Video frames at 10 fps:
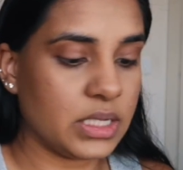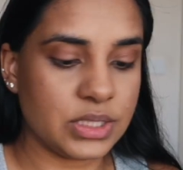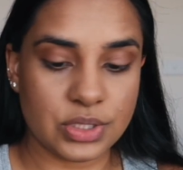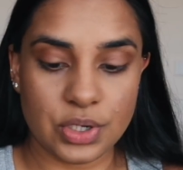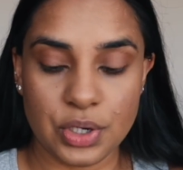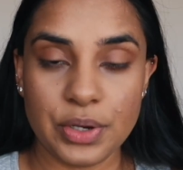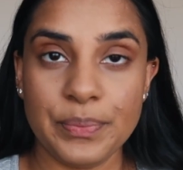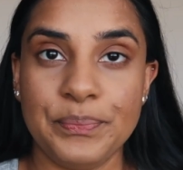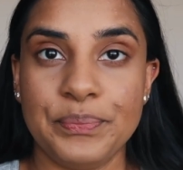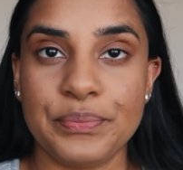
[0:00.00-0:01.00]
So
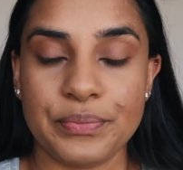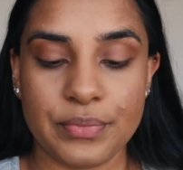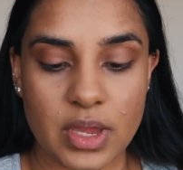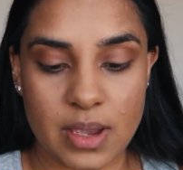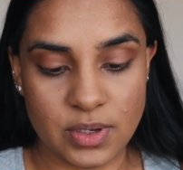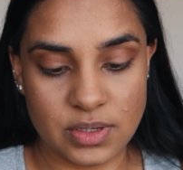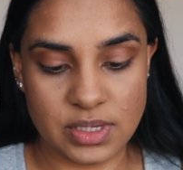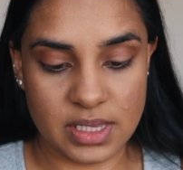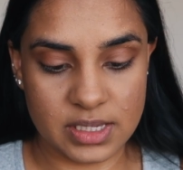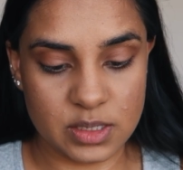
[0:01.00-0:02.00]
I'm
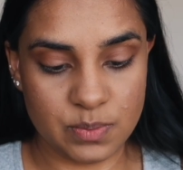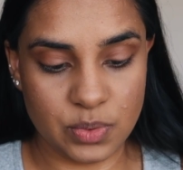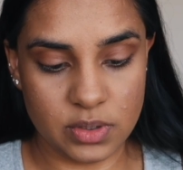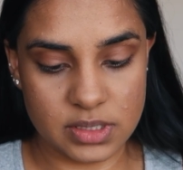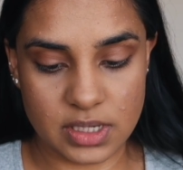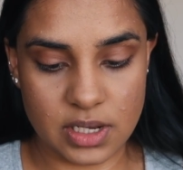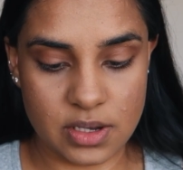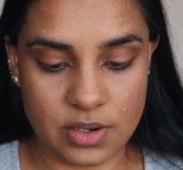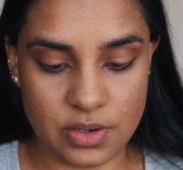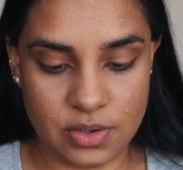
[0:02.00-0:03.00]
using this Sports
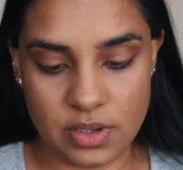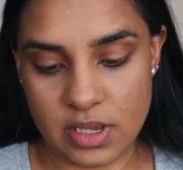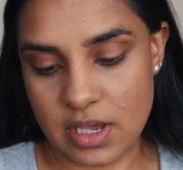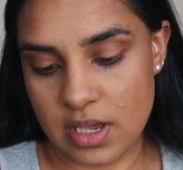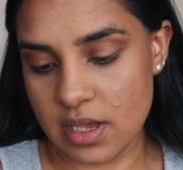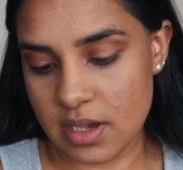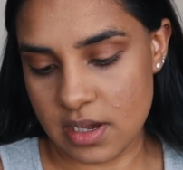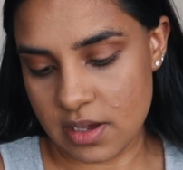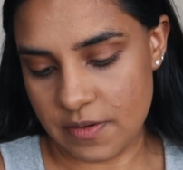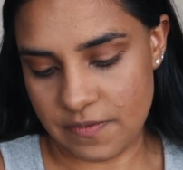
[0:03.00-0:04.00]
Girl
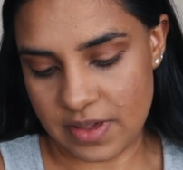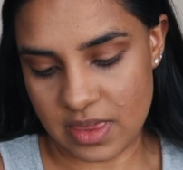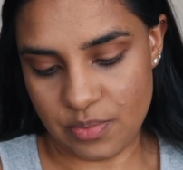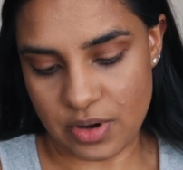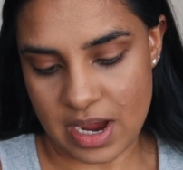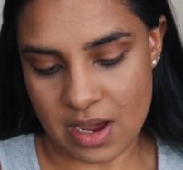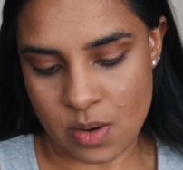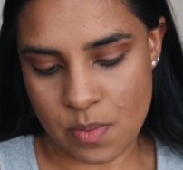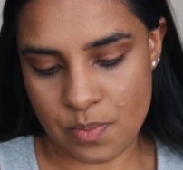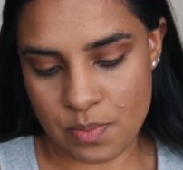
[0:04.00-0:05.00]
Feather
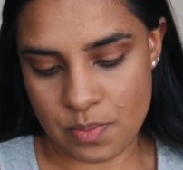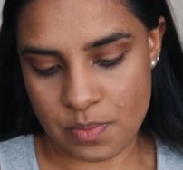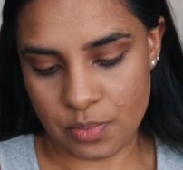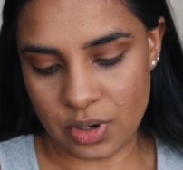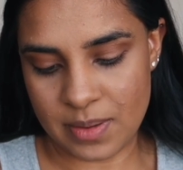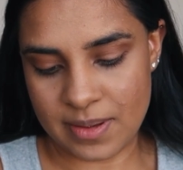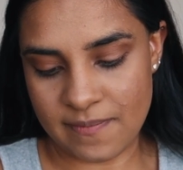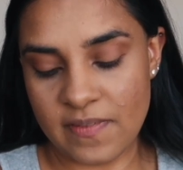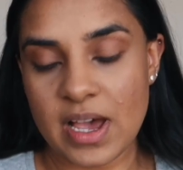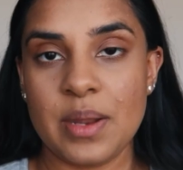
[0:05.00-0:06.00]
Brow
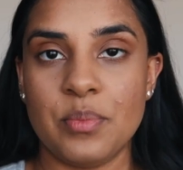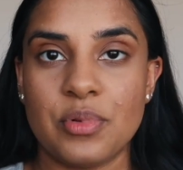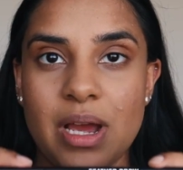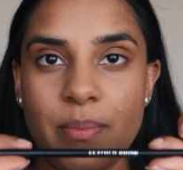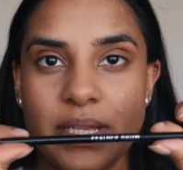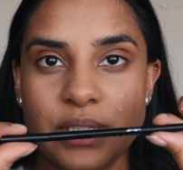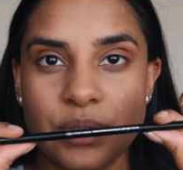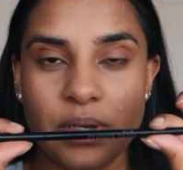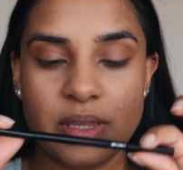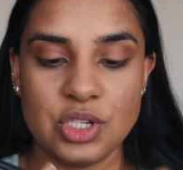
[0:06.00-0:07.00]
Premium Fine Brow
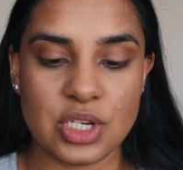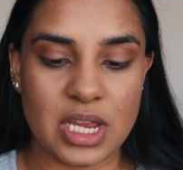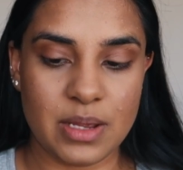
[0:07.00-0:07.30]
Pencil in the shade